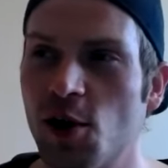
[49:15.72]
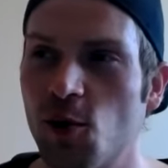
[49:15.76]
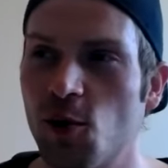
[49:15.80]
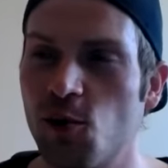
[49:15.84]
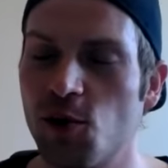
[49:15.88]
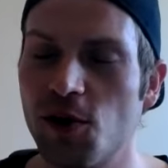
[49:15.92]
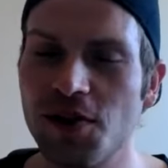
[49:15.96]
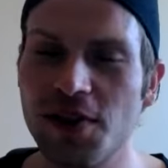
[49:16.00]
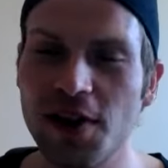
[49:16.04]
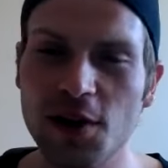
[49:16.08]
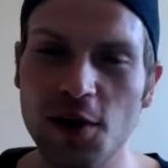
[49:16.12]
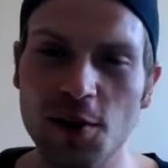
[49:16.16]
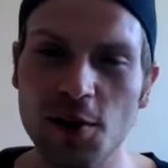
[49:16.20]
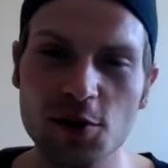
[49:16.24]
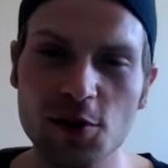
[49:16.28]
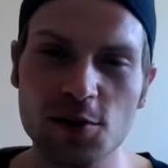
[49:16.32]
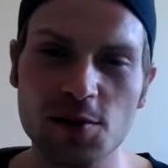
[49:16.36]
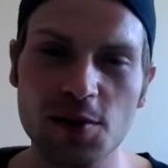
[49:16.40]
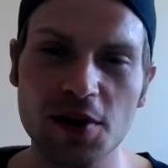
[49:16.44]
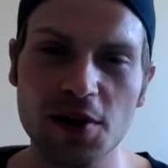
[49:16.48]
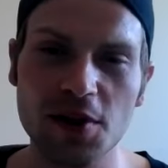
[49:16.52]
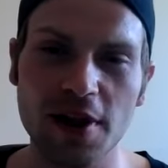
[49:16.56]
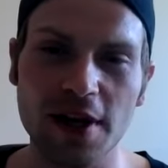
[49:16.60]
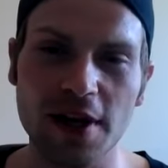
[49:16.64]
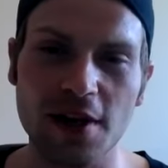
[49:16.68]
wouldn't that almost
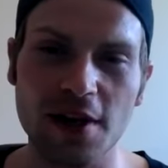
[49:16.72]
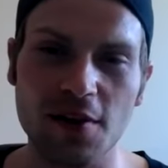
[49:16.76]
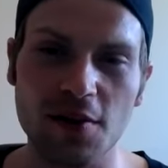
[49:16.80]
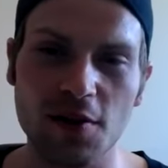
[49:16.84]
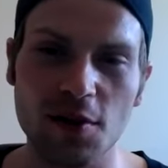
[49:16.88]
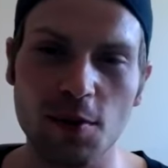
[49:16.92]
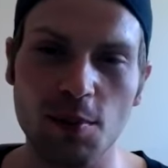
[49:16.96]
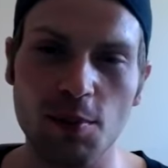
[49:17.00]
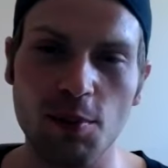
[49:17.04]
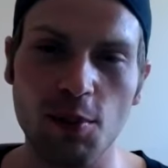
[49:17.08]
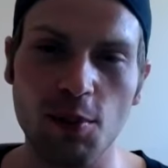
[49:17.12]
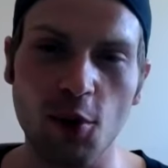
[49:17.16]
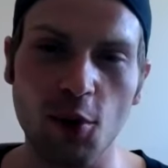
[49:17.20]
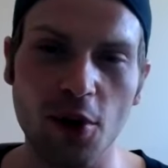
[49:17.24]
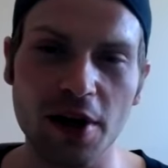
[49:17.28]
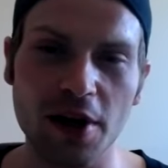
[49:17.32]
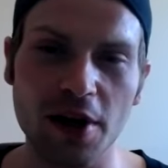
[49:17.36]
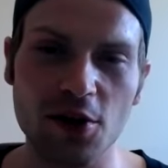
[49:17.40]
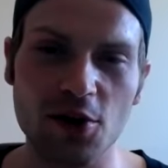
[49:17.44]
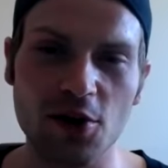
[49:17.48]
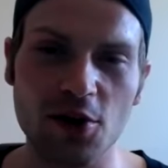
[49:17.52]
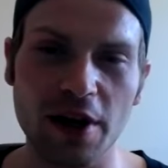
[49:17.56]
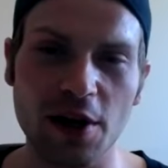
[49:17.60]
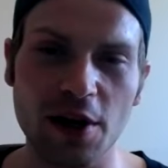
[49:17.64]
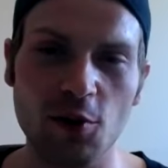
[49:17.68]
be like the boy
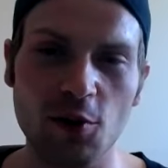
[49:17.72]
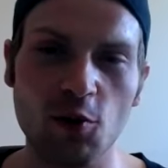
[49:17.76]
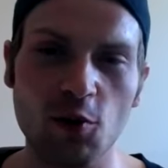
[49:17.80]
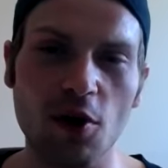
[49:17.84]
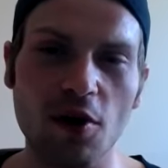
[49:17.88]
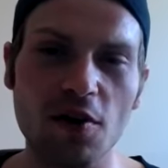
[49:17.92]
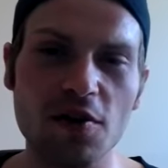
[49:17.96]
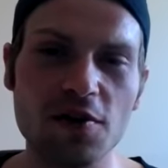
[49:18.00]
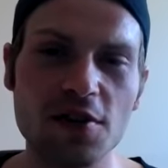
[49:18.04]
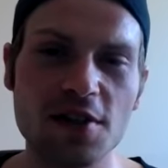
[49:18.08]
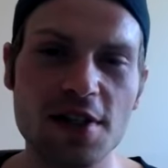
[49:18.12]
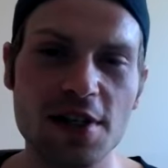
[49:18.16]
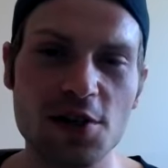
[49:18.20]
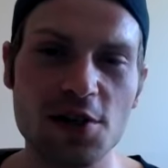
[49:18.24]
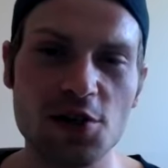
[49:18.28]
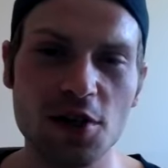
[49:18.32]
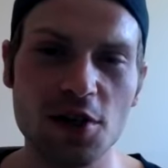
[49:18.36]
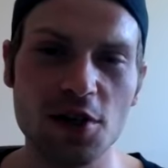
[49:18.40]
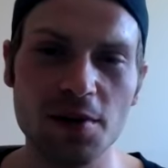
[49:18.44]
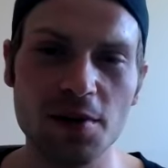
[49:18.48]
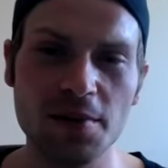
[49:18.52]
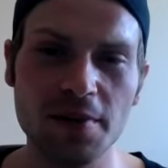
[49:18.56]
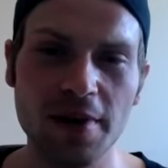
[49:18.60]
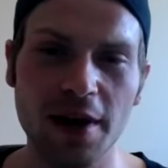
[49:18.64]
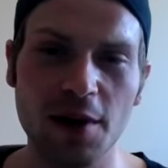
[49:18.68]
crying wolf
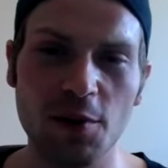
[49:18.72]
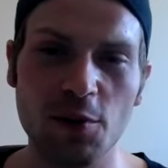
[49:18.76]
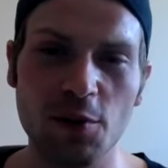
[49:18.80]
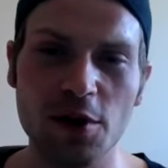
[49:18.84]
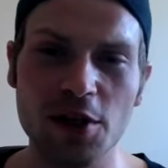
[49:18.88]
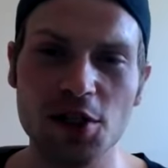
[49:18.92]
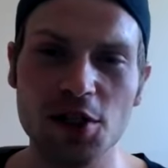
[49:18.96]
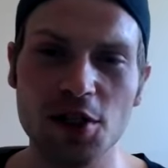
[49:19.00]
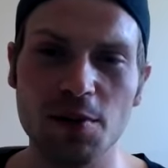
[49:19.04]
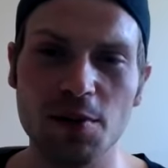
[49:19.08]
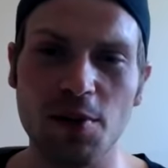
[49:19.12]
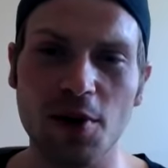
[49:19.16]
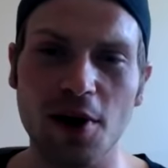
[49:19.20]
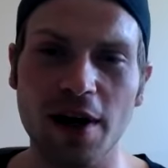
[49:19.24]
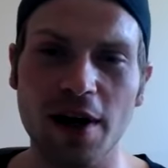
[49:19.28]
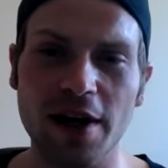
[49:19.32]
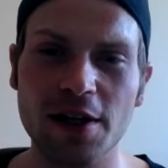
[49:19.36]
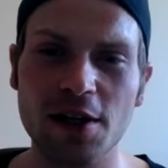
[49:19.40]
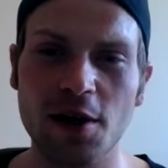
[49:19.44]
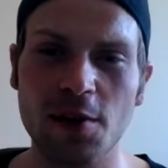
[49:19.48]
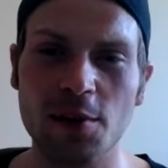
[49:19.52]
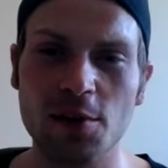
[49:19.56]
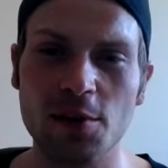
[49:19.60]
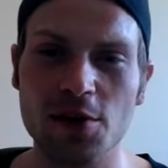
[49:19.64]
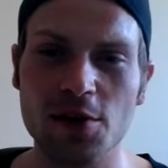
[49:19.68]
syndrome? Wouldn't your body
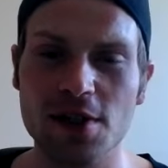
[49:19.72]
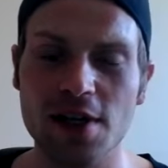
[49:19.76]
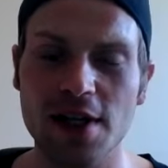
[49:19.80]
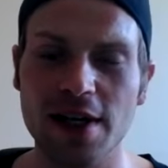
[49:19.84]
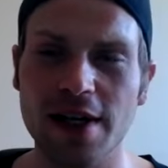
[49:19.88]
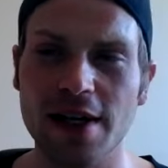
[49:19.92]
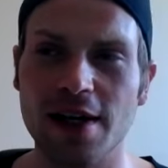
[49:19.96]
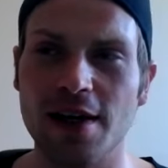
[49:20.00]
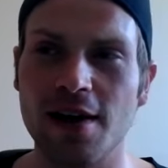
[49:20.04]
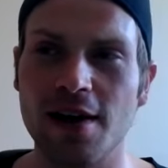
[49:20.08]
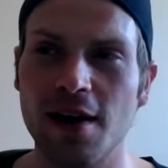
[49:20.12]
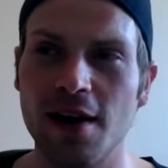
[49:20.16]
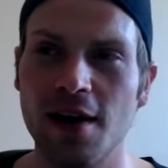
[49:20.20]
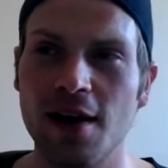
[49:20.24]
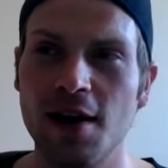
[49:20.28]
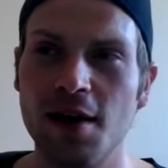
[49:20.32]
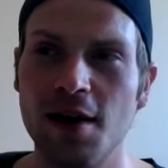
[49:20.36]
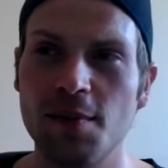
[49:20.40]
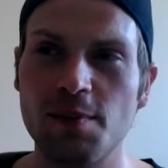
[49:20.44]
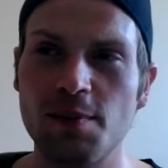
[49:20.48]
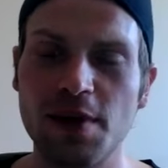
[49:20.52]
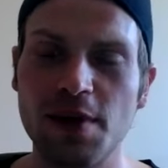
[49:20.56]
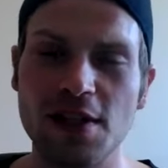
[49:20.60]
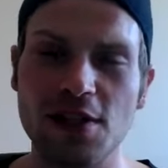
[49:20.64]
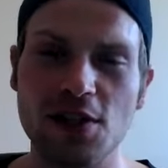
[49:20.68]
almost like
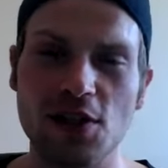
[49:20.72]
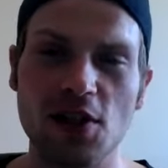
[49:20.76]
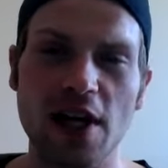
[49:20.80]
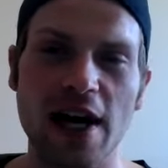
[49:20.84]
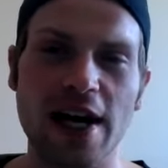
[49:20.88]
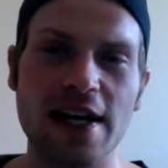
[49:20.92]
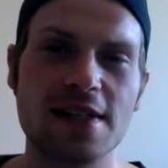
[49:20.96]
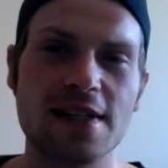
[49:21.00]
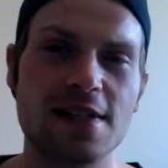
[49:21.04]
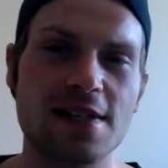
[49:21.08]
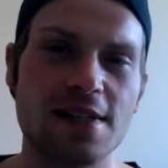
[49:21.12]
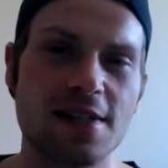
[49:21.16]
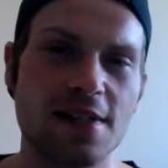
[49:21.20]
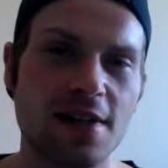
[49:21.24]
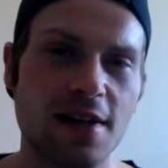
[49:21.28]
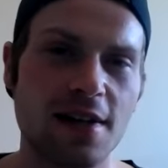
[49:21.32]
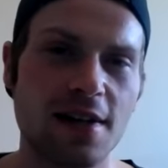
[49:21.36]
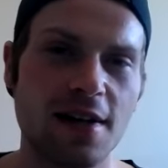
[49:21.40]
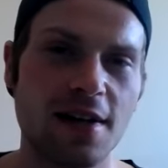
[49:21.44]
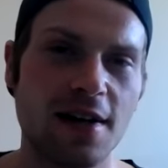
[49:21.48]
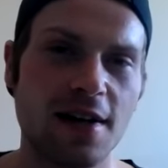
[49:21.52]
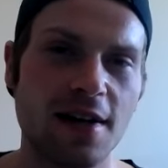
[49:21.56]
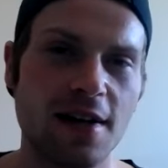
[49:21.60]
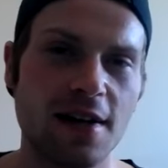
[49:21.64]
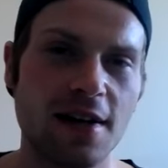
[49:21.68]
be less
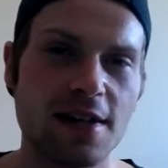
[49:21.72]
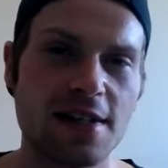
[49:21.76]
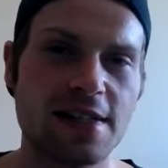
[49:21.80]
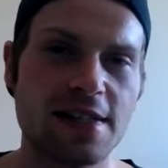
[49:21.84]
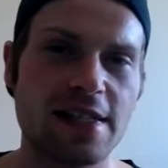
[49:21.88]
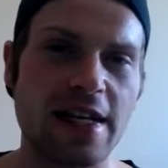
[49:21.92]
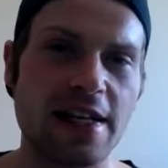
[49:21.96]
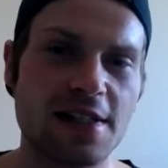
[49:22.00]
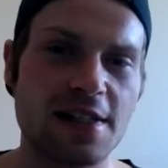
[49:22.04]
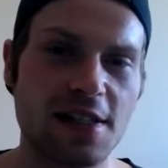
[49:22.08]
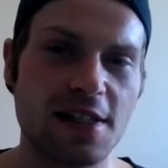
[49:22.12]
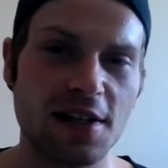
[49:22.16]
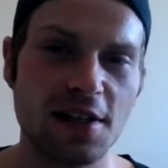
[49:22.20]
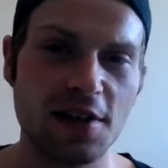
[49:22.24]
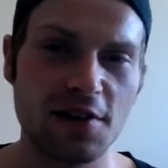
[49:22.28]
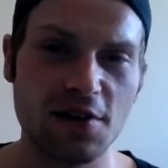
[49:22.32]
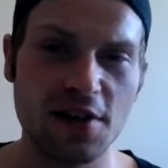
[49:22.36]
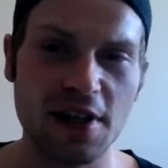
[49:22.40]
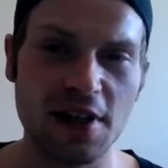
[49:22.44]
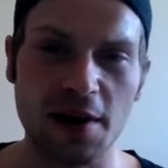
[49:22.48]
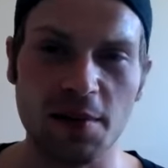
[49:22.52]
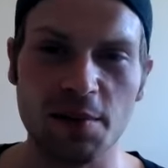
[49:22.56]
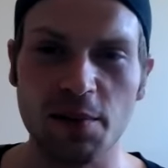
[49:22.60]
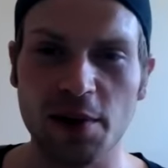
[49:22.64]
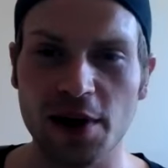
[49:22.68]
sensitive to
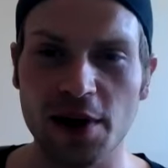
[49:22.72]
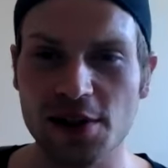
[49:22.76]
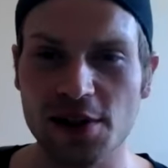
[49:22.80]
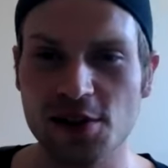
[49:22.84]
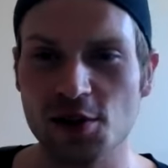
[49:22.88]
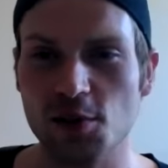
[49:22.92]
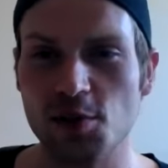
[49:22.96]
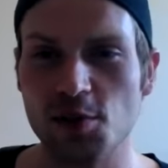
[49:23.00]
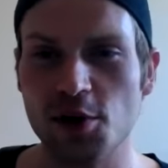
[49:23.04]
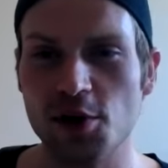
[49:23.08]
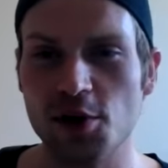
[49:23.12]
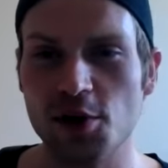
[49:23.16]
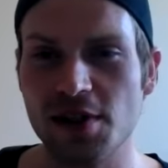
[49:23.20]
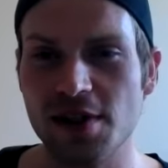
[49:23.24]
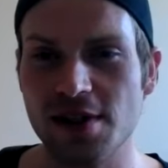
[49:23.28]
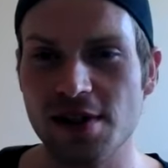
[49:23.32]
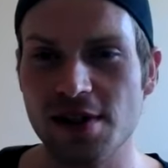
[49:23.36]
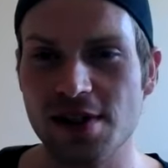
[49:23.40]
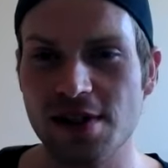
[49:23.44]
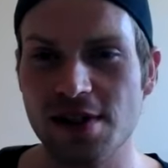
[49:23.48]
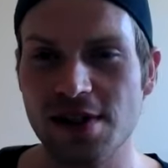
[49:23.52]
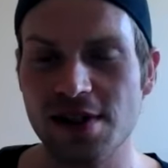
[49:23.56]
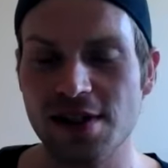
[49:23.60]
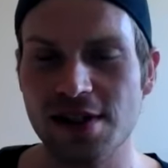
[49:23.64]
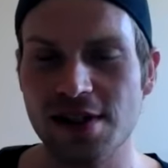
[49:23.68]
that muscle protein mm-hmm. s-